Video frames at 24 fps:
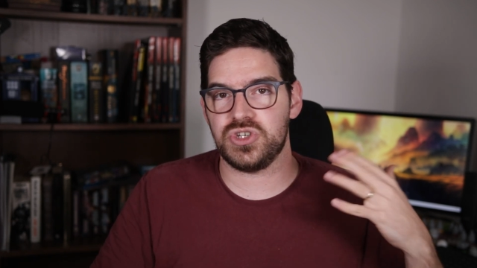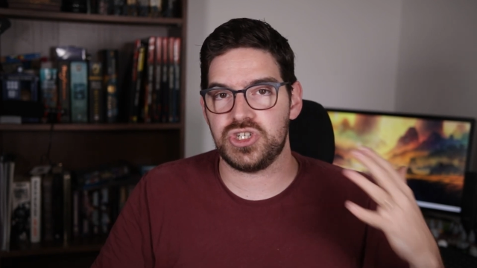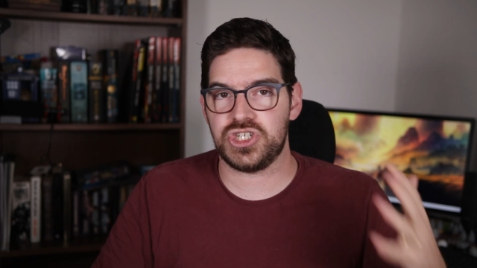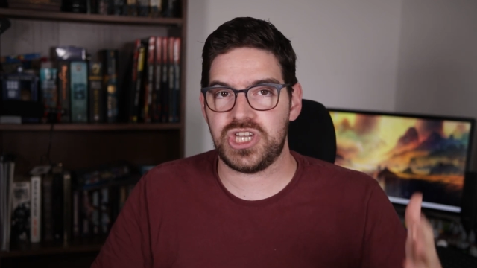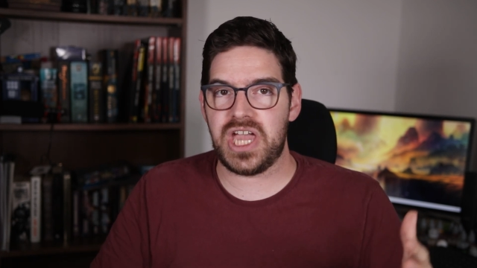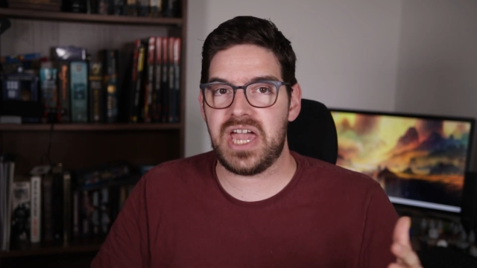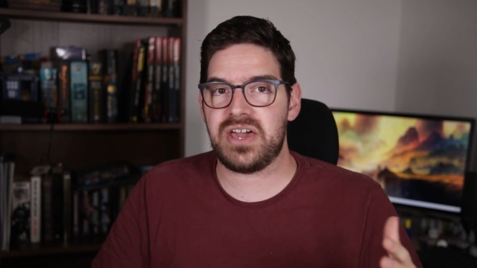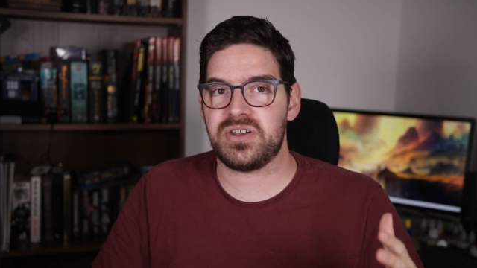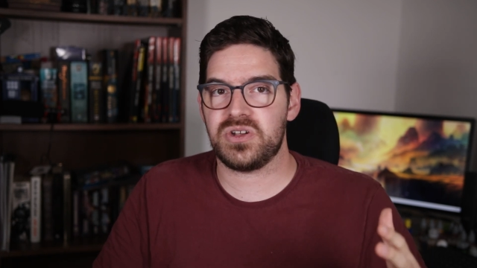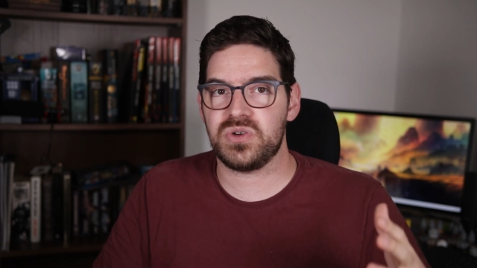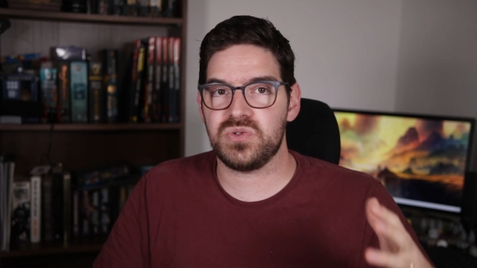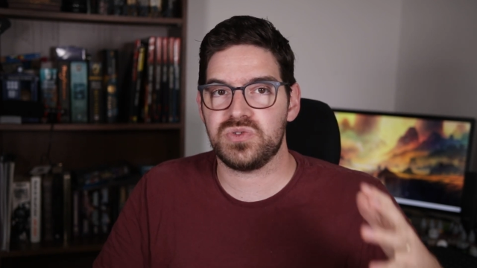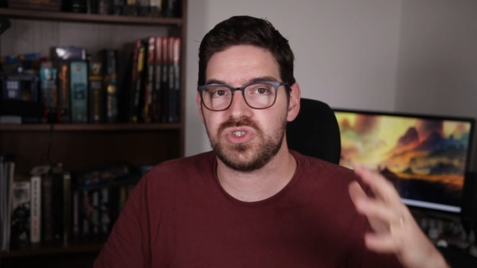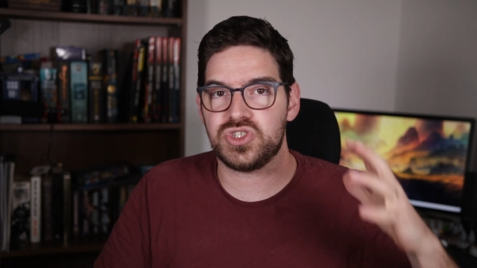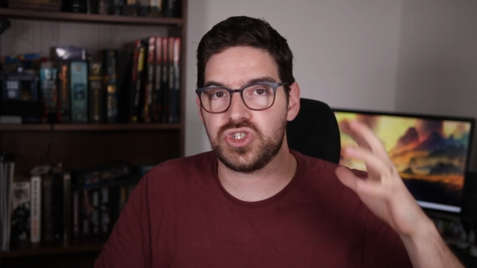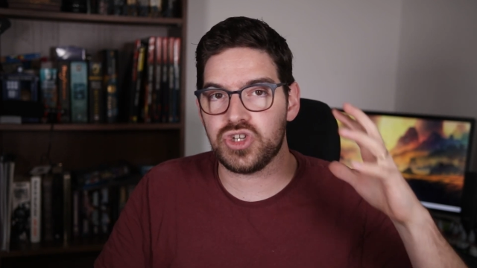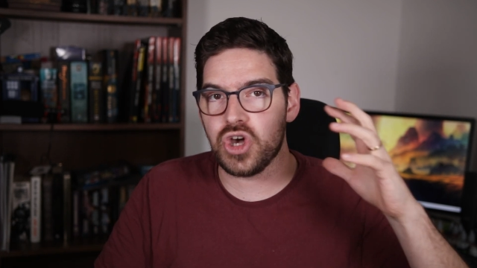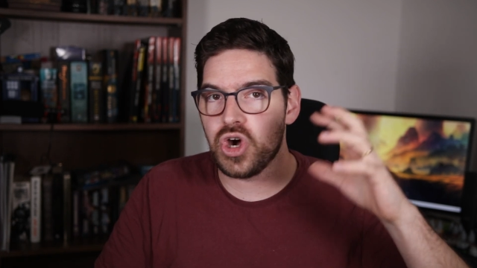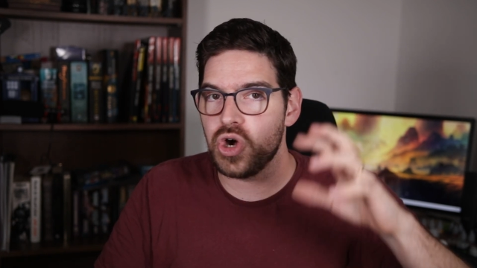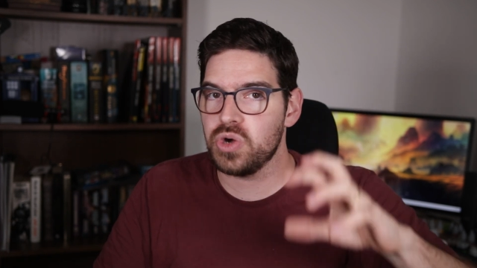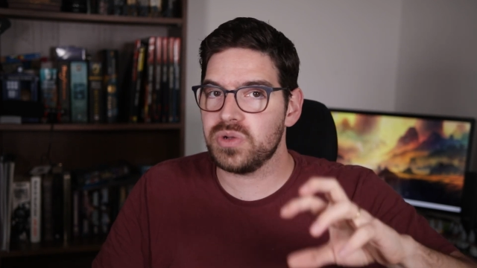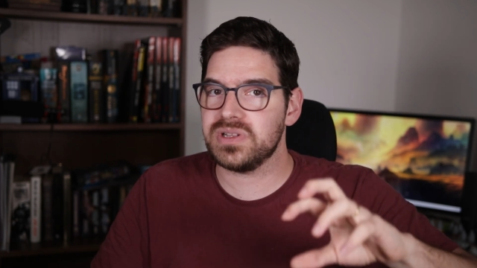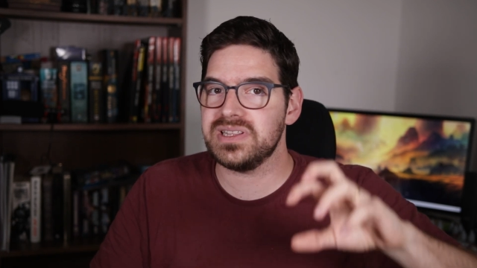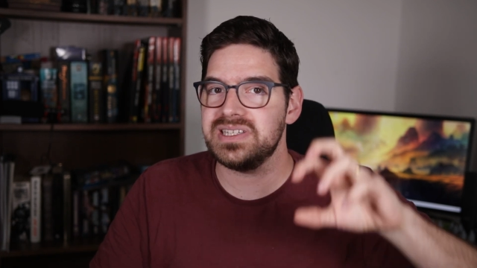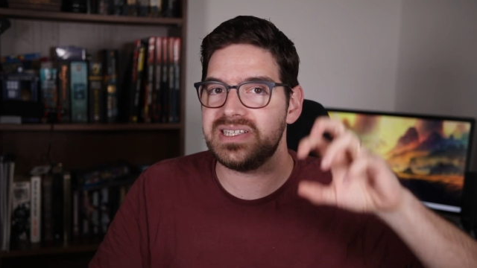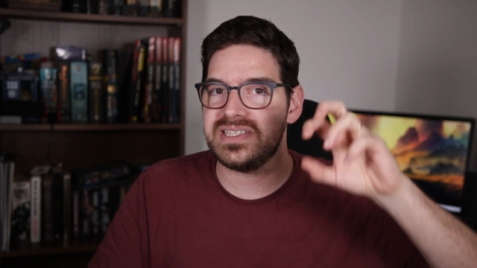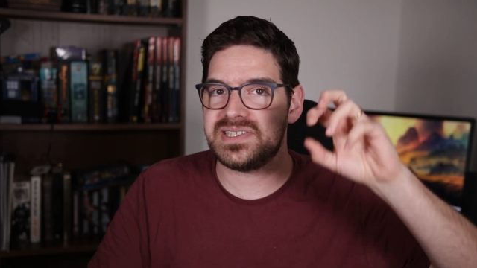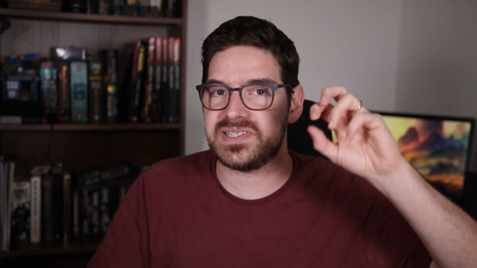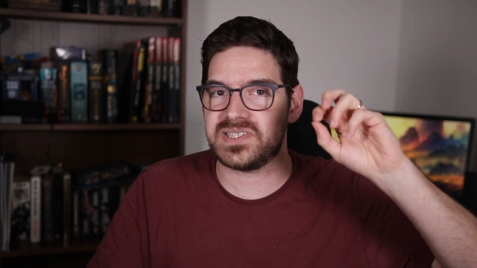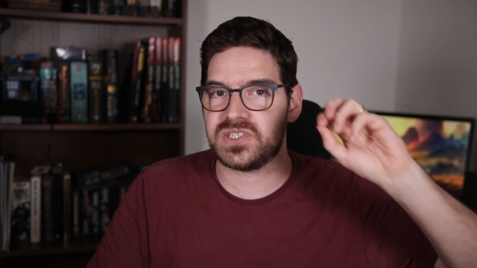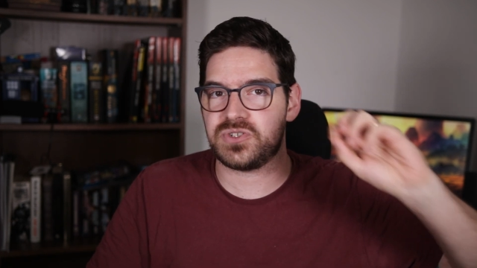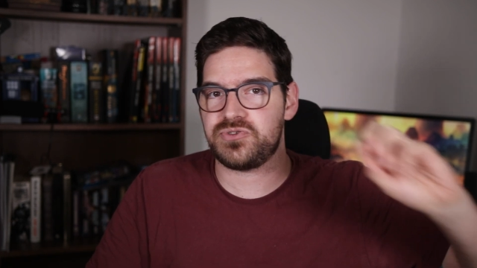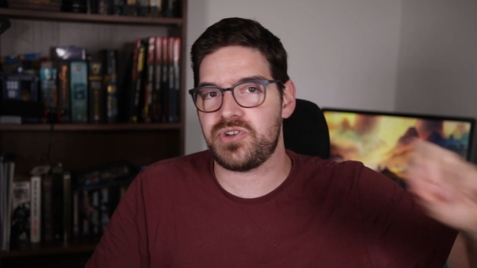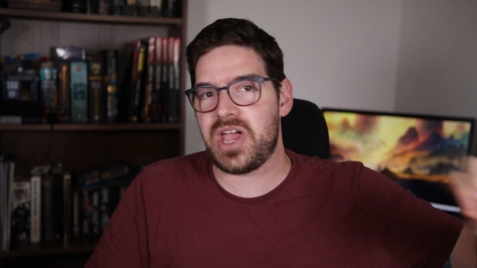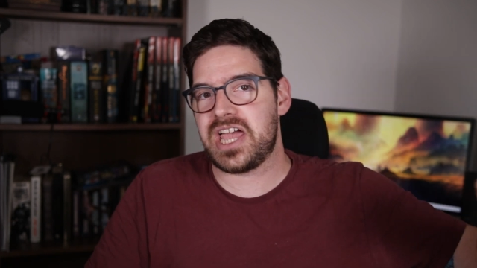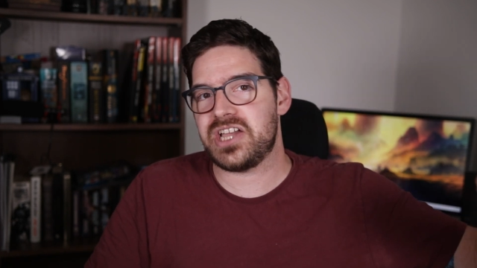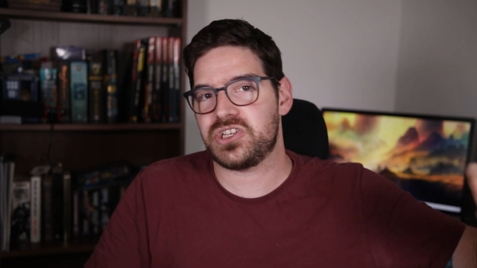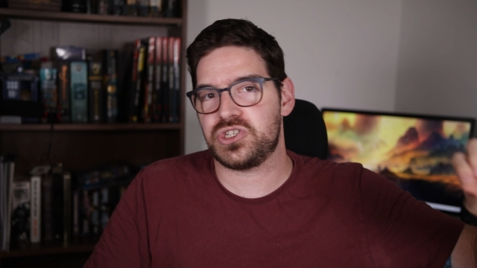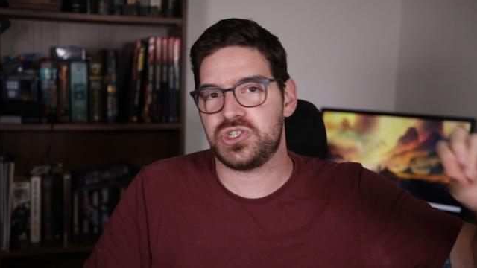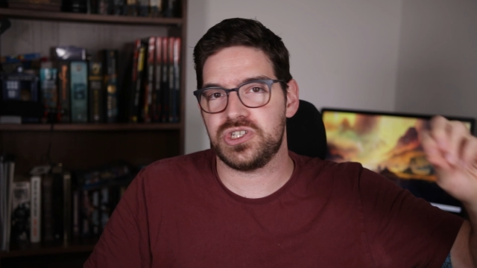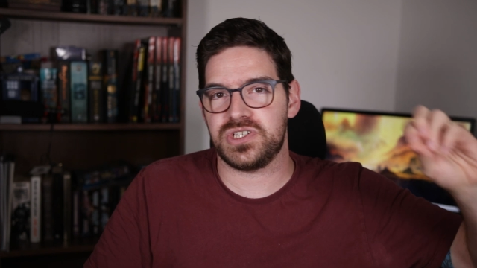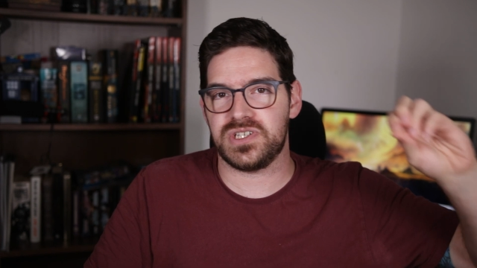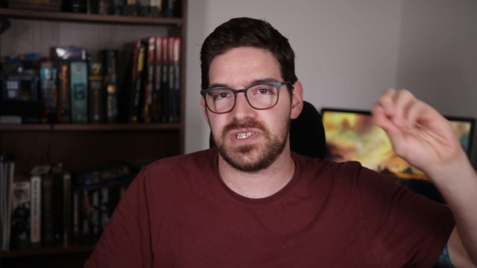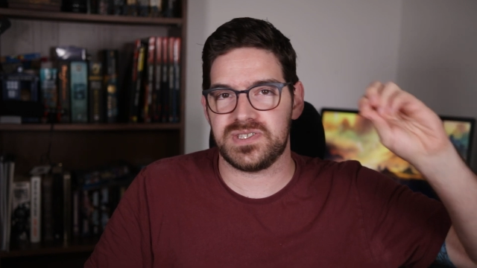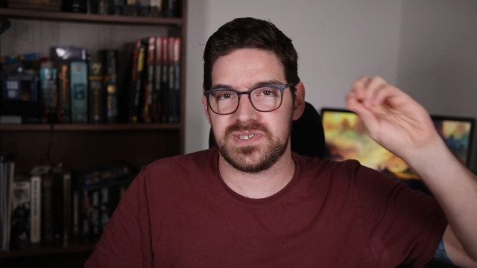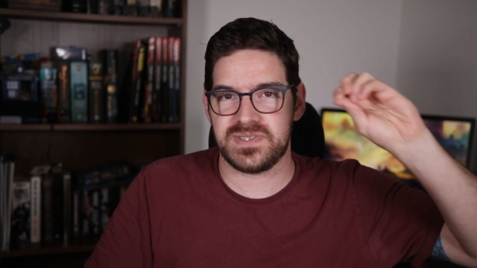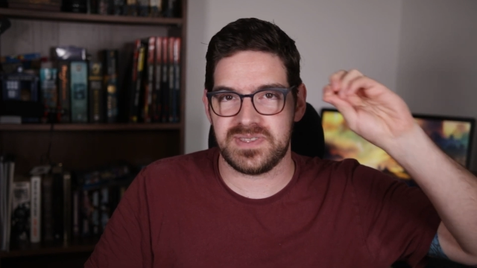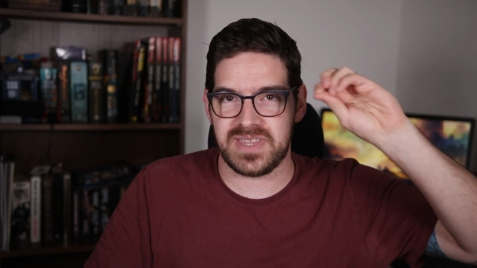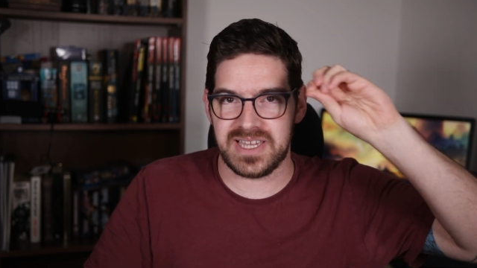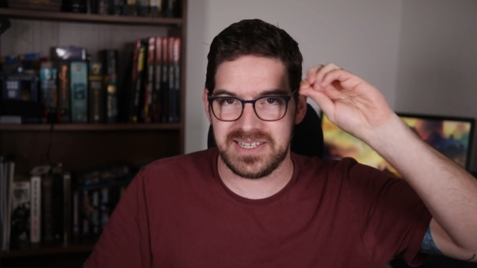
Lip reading: Shadow totally scratches